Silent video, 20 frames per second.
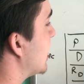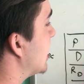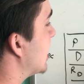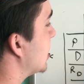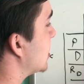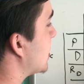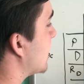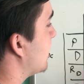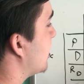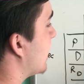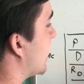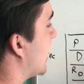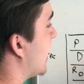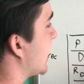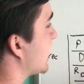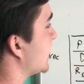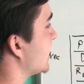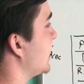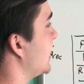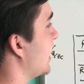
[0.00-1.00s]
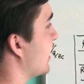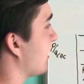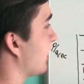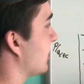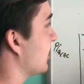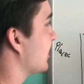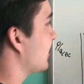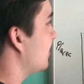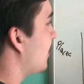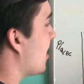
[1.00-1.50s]
So I put X's here,
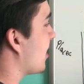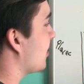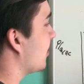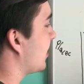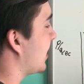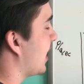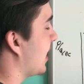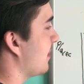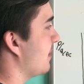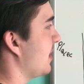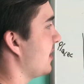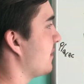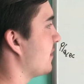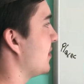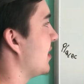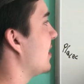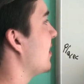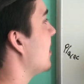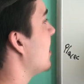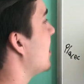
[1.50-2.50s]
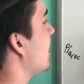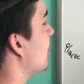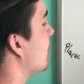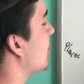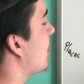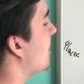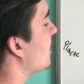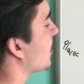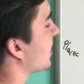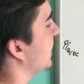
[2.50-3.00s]
because Marco can't be from there,
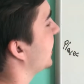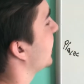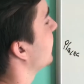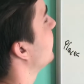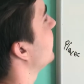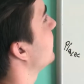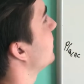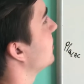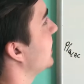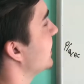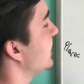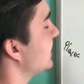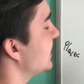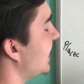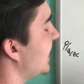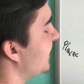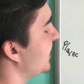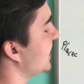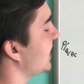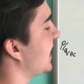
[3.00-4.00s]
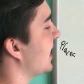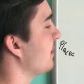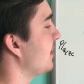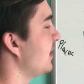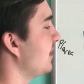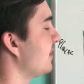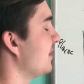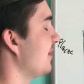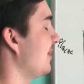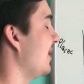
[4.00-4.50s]
Robert can't be from there, Stefan can't
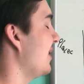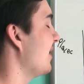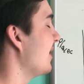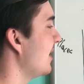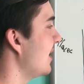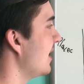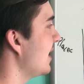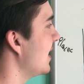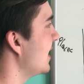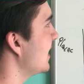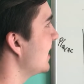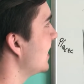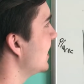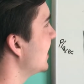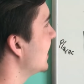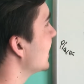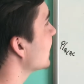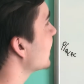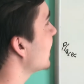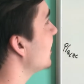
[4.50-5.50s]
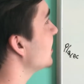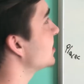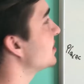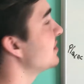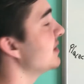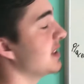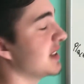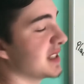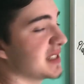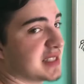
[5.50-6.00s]
be from there. Now let's
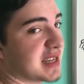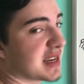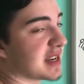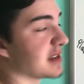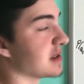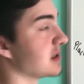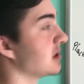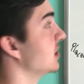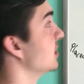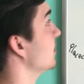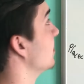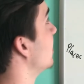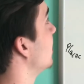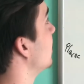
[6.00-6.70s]
read the second clue.